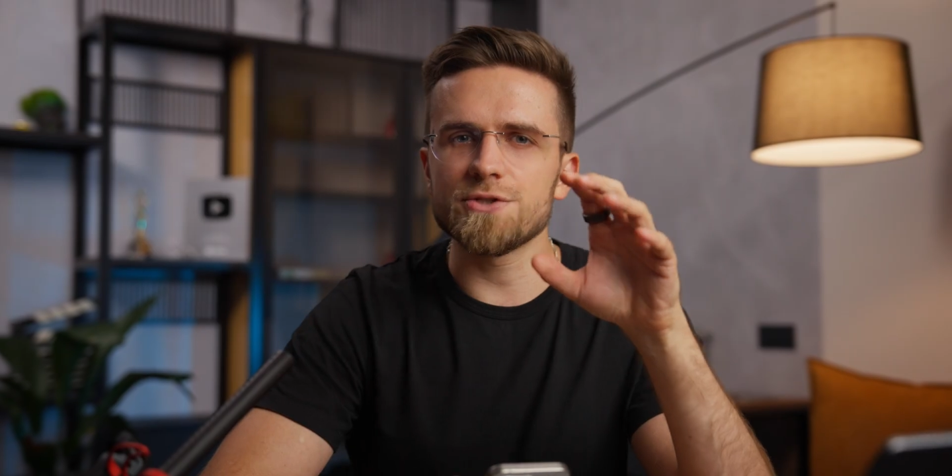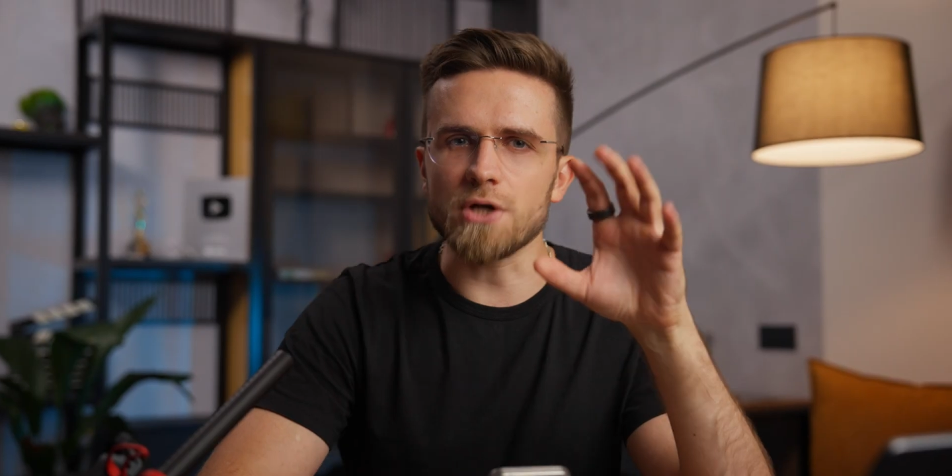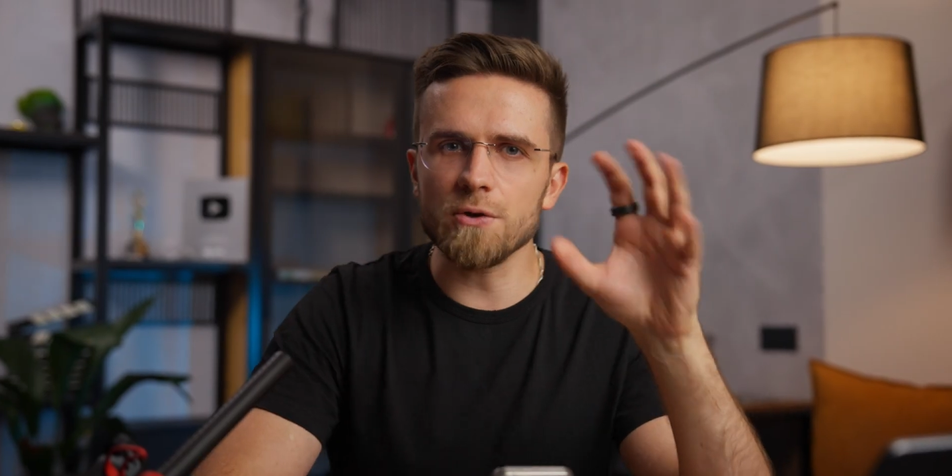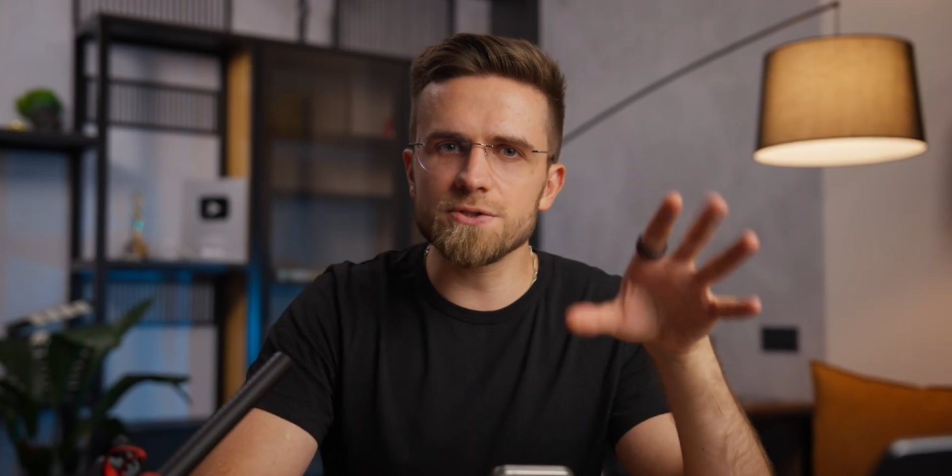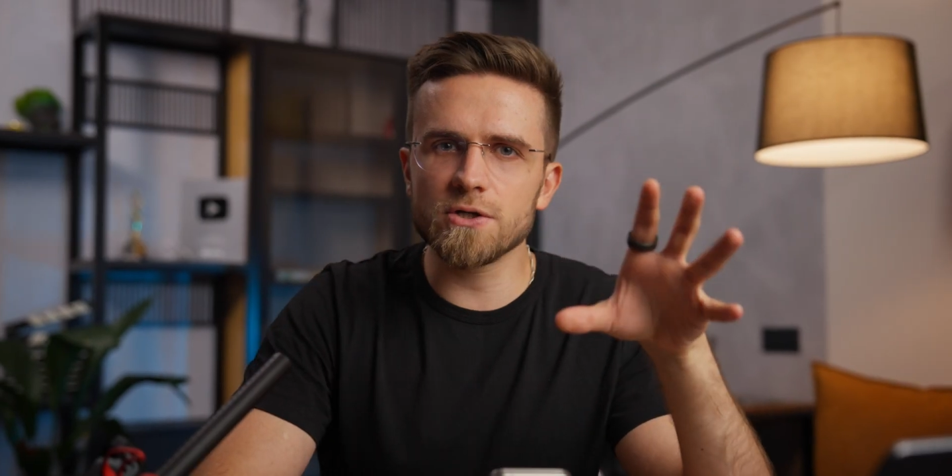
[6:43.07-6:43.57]
What's
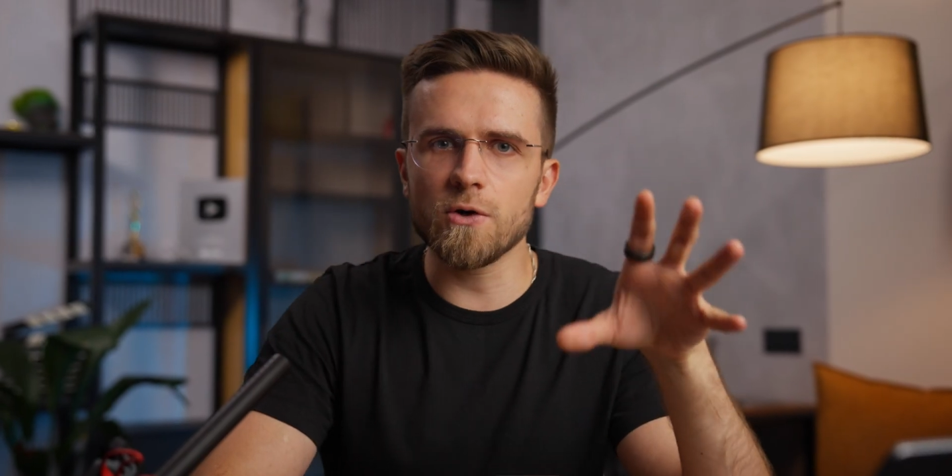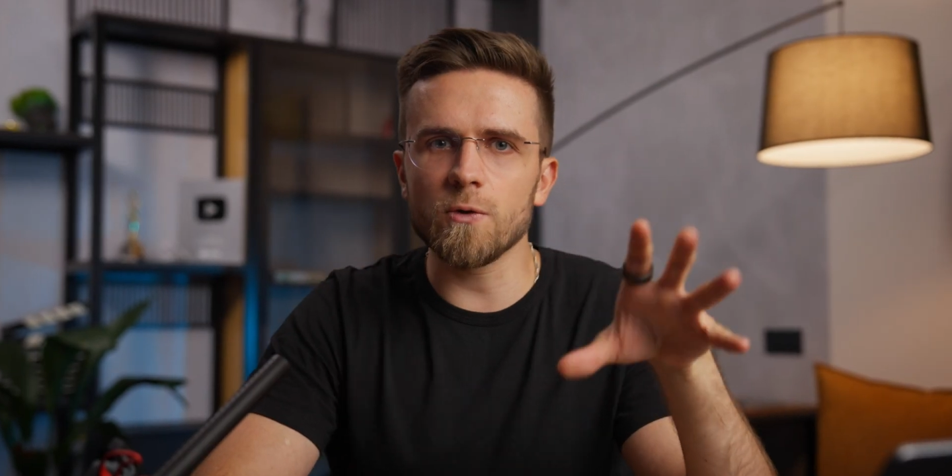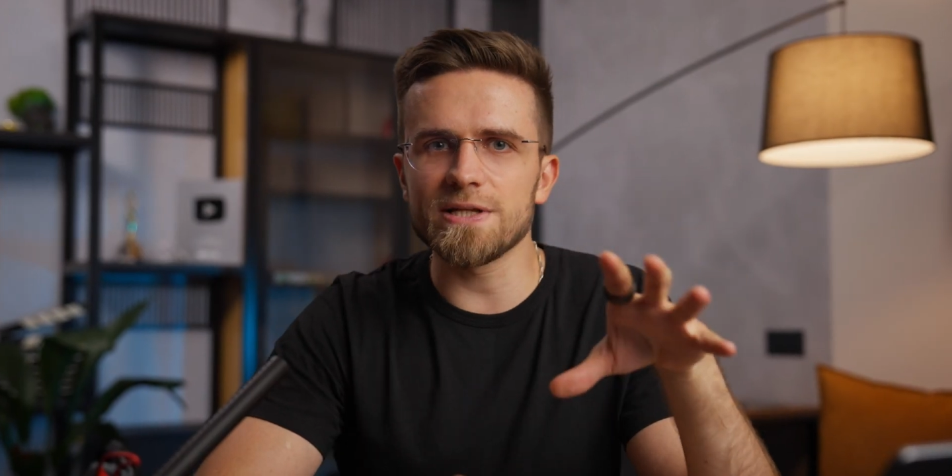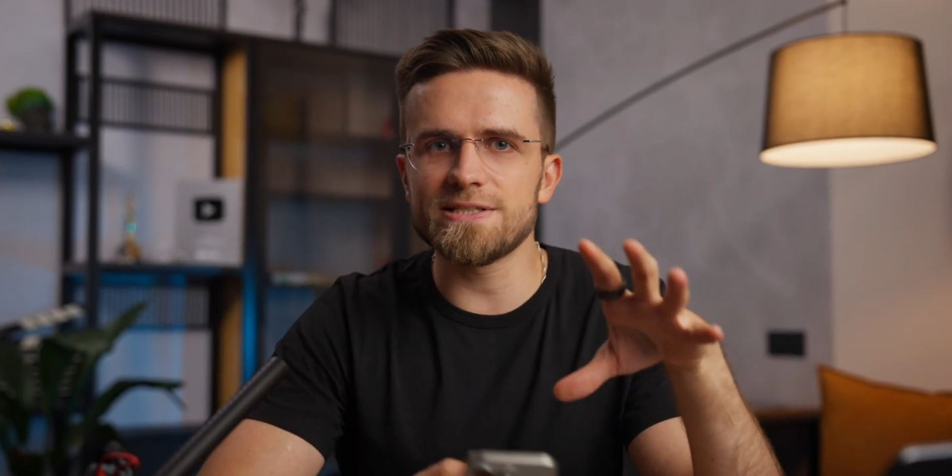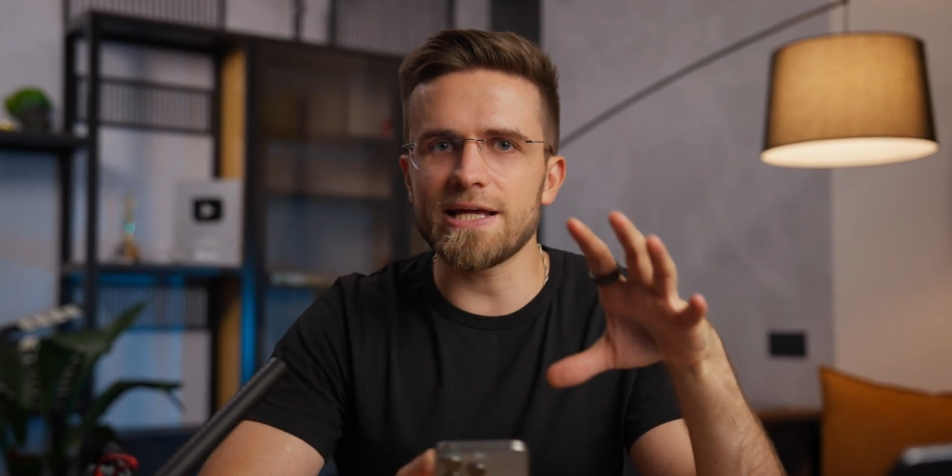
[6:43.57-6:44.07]
also
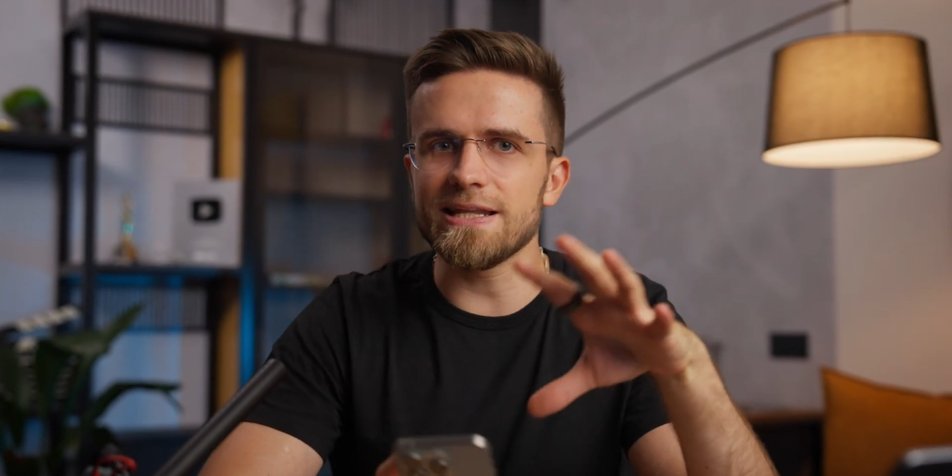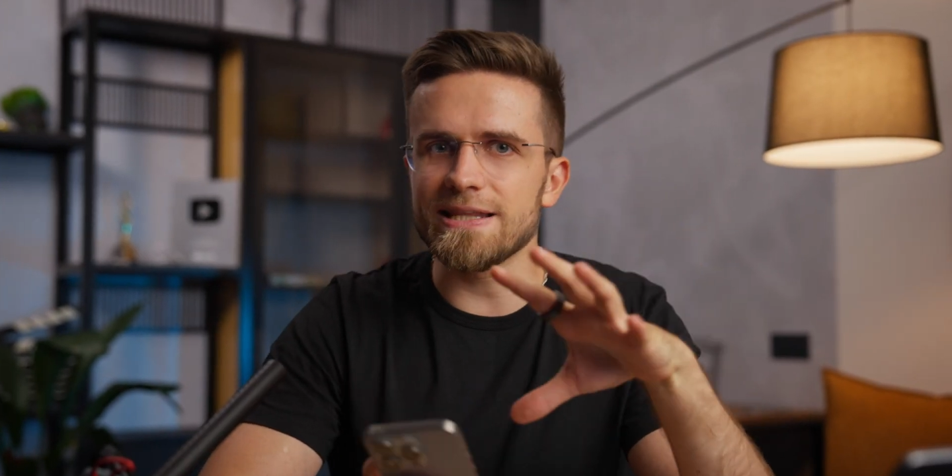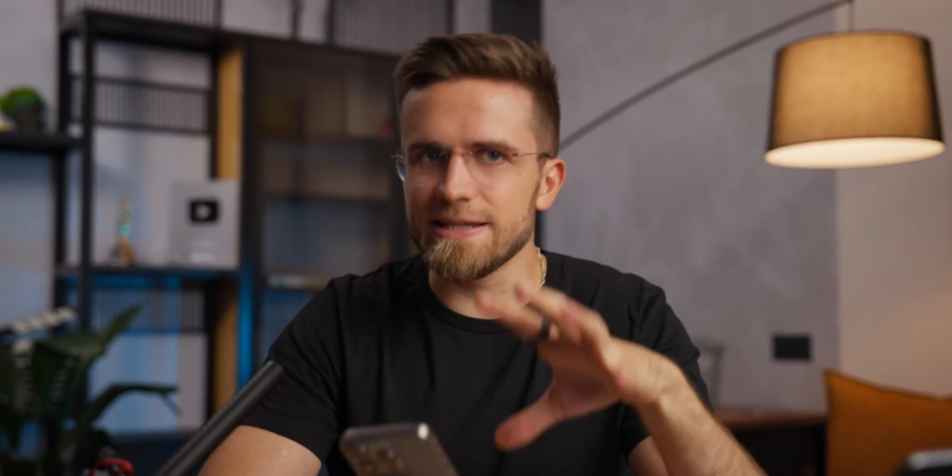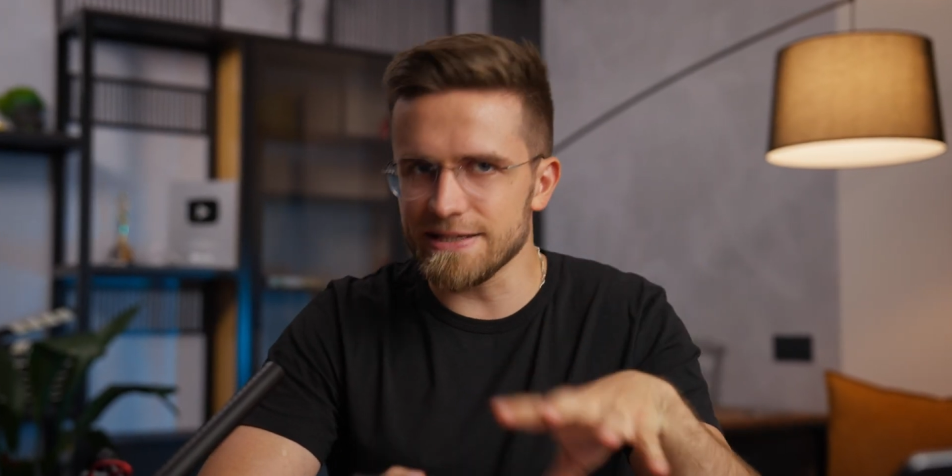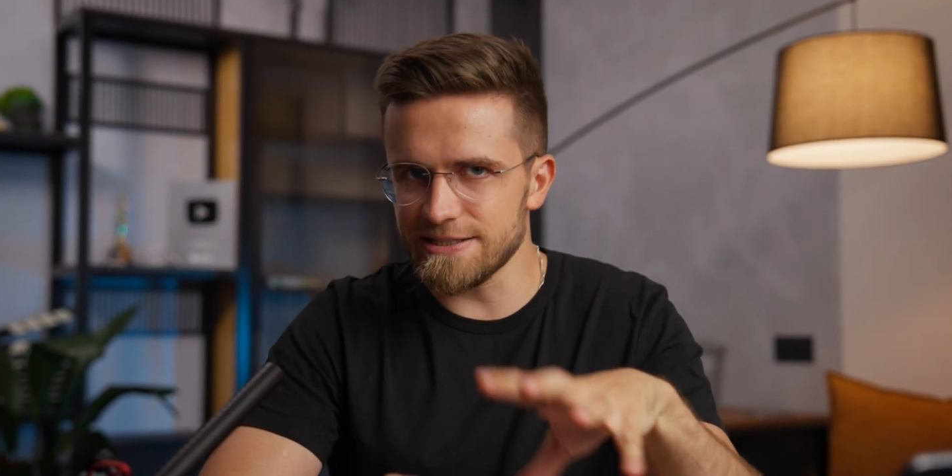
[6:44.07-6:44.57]
cool is that
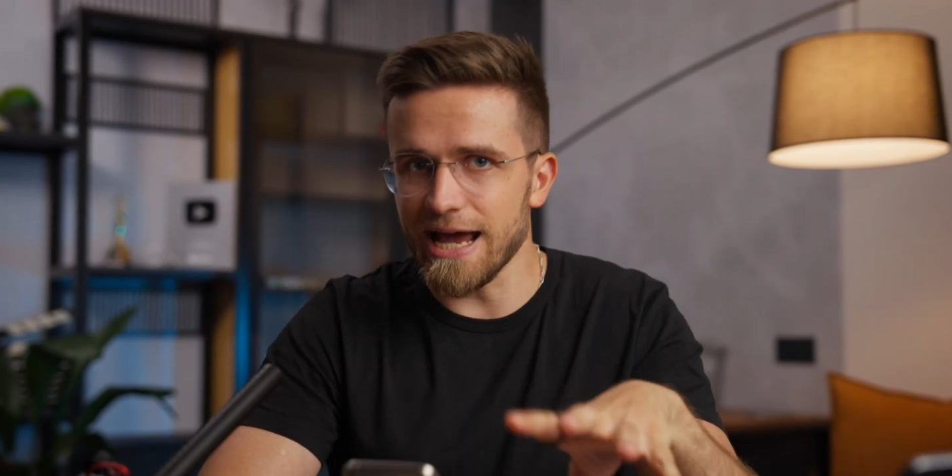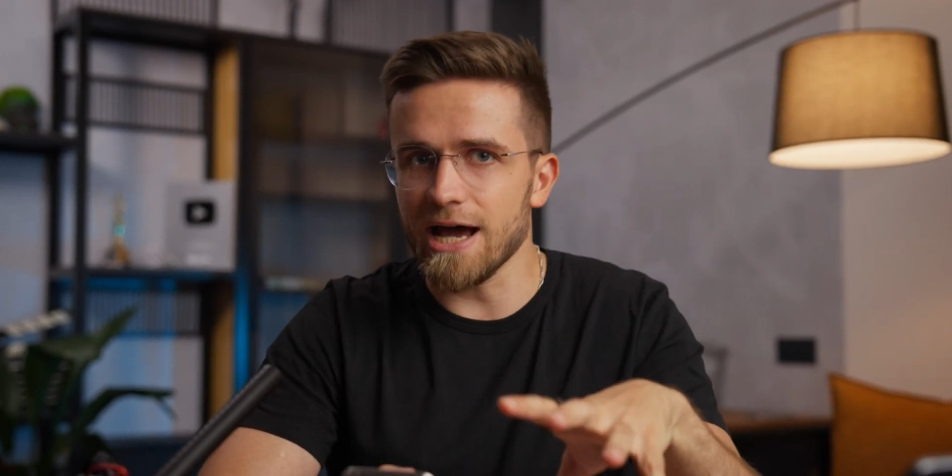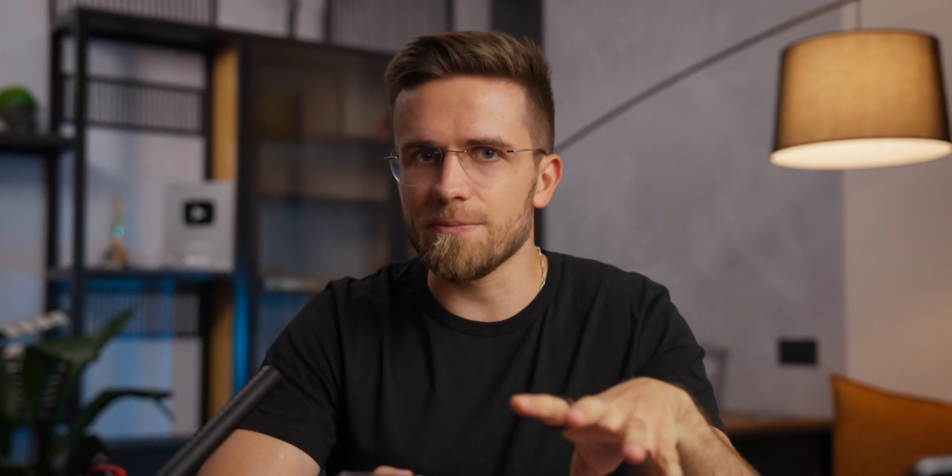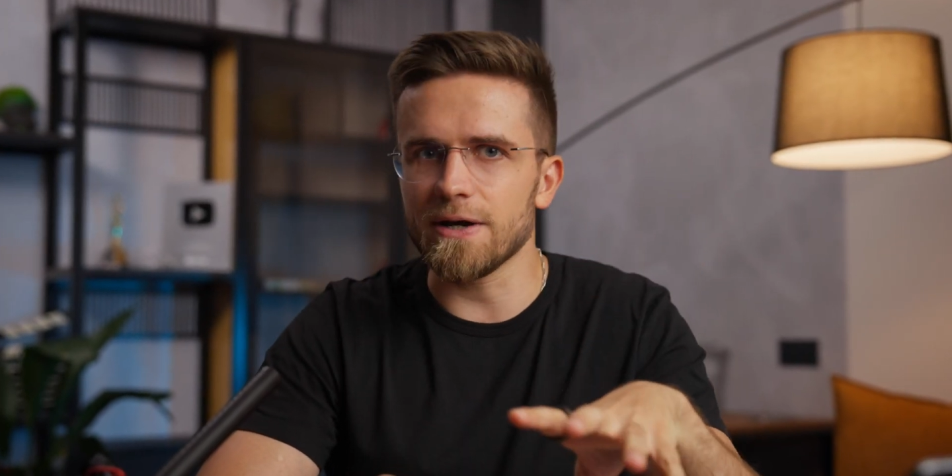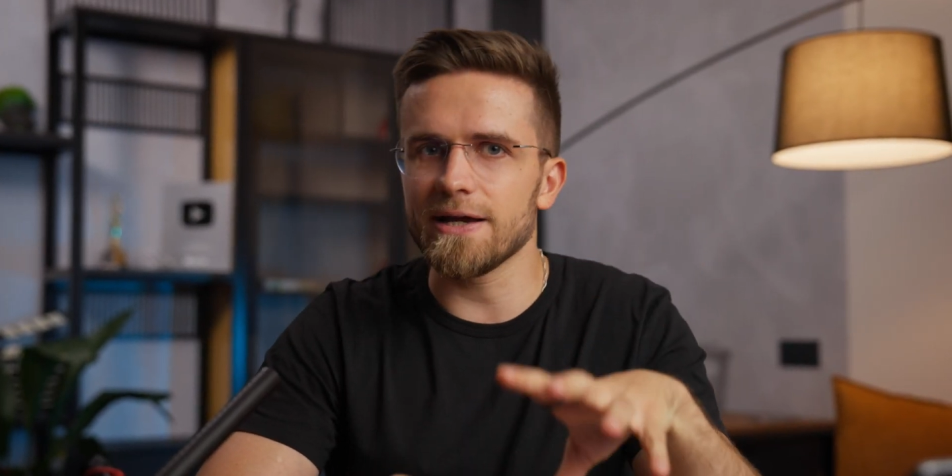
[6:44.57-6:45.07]
in this app,